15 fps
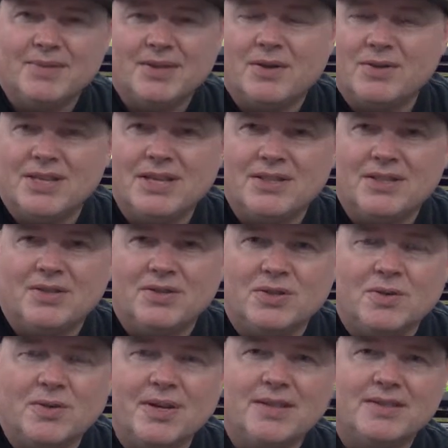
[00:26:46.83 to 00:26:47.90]
so she's
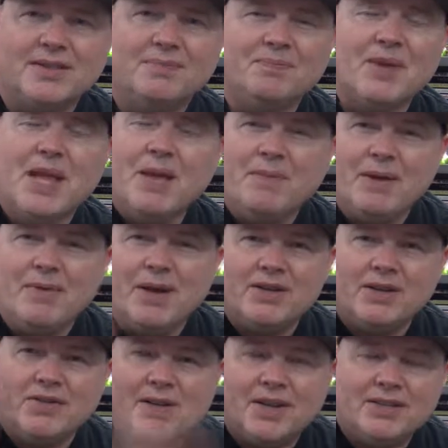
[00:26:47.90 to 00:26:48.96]
enjoying it. But anyway, I
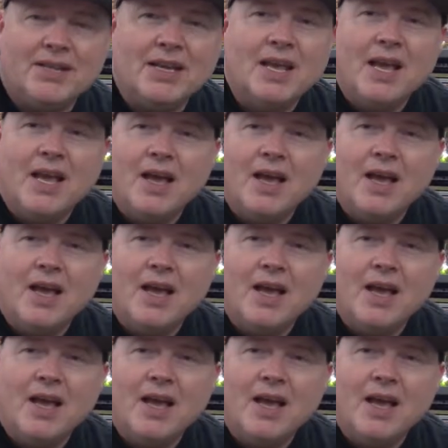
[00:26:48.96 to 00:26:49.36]
digress.